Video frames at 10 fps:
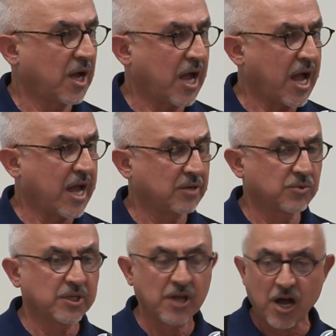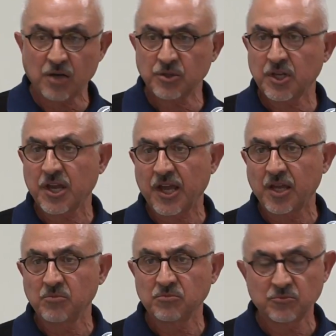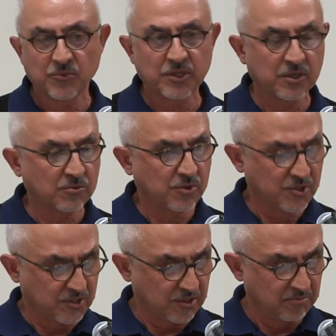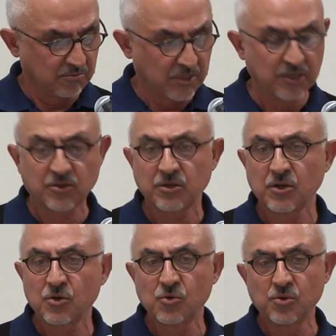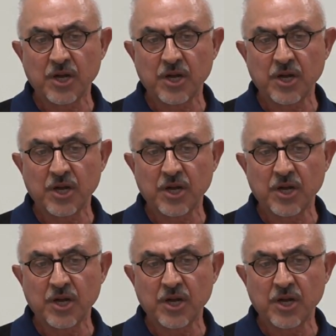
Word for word: And when the hour came, when there was a military coup,